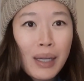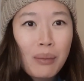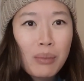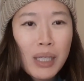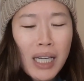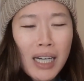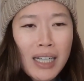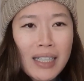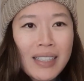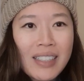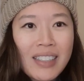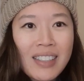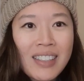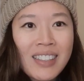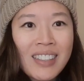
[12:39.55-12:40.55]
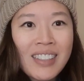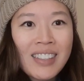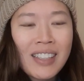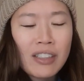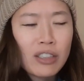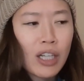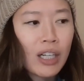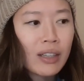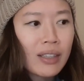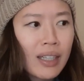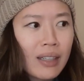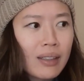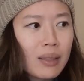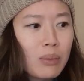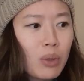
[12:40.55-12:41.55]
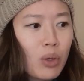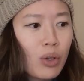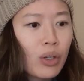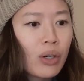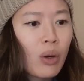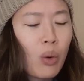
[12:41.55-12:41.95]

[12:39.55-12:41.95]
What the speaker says: because they're not there anymore,